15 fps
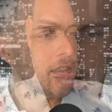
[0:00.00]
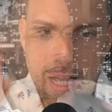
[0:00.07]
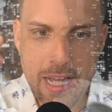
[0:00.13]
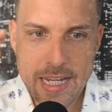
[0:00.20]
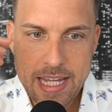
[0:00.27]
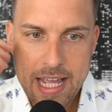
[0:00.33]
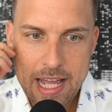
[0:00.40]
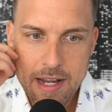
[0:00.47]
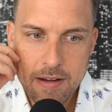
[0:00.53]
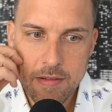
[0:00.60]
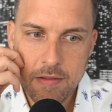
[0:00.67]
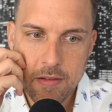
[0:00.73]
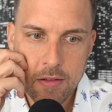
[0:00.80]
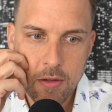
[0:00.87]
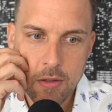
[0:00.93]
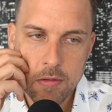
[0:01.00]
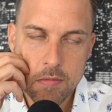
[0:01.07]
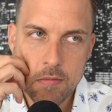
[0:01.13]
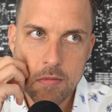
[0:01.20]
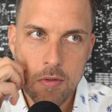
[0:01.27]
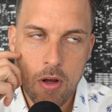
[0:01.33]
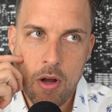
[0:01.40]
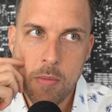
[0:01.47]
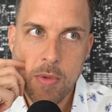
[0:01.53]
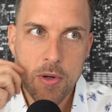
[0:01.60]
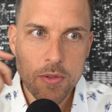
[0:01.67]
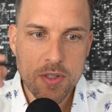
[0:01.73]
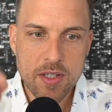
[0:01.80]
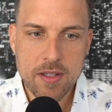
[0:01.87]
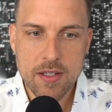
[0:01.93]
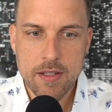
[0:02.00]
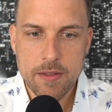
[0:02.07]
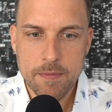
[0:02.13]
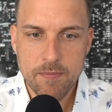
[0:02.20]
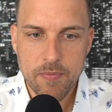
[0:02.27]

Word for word: I get almost,